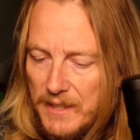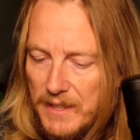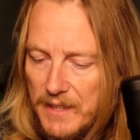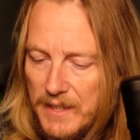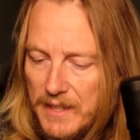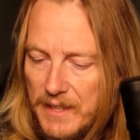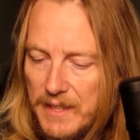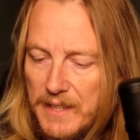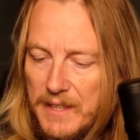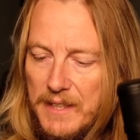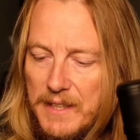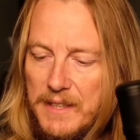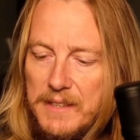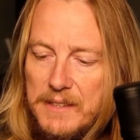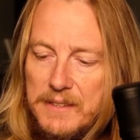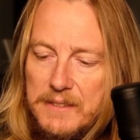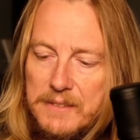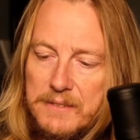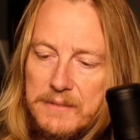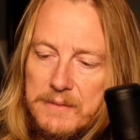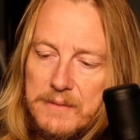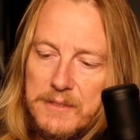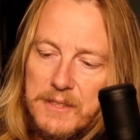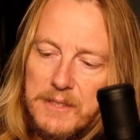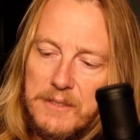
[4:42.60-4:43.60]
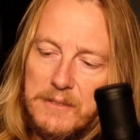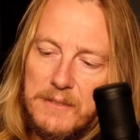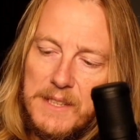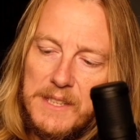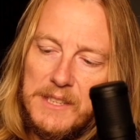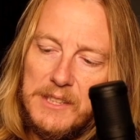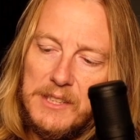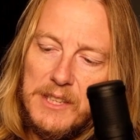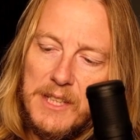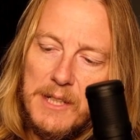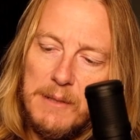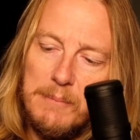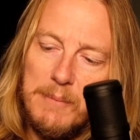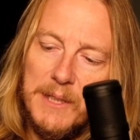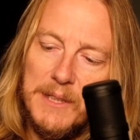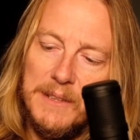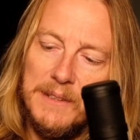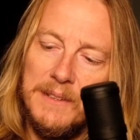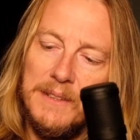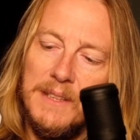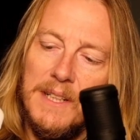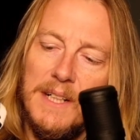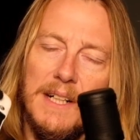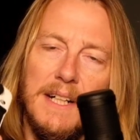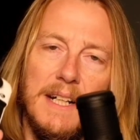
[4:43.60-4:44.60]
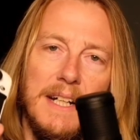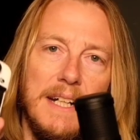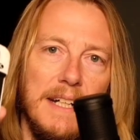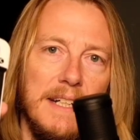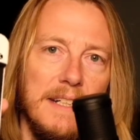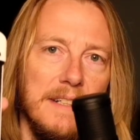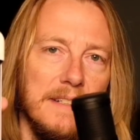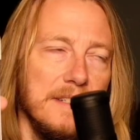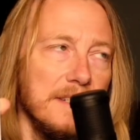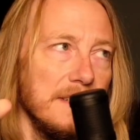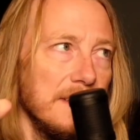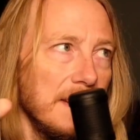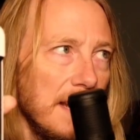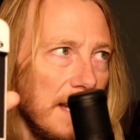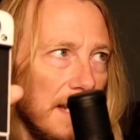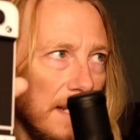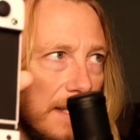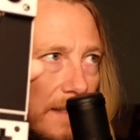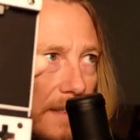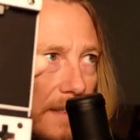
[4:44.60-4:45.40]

Your screenshot button. It's got